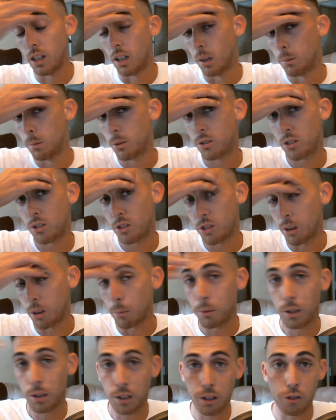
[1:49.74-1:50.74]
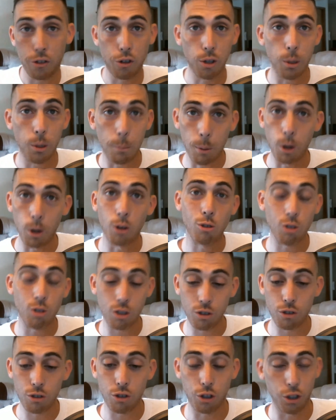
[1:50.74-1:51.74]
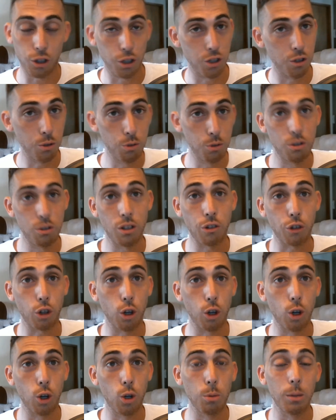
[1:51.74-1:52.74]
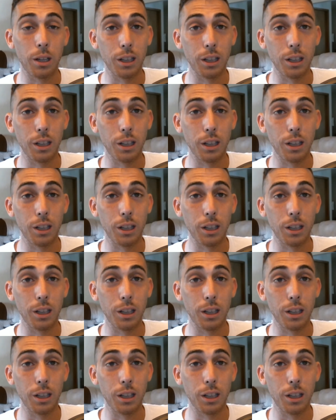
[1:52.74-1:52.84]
This is something that you're going to purchase, you're going to use at your home,